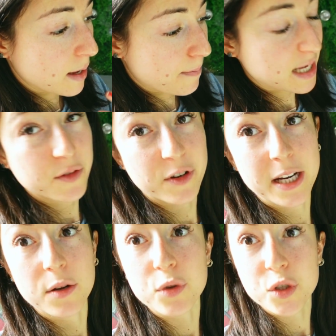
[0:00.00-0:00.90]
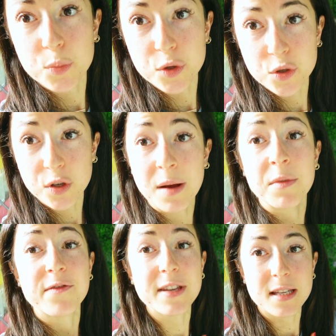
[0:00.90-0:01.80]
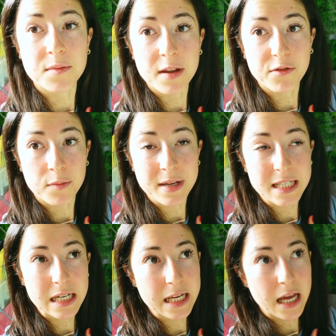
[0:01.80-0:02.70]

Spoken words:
best friend was supposed to come and visit me from Italy.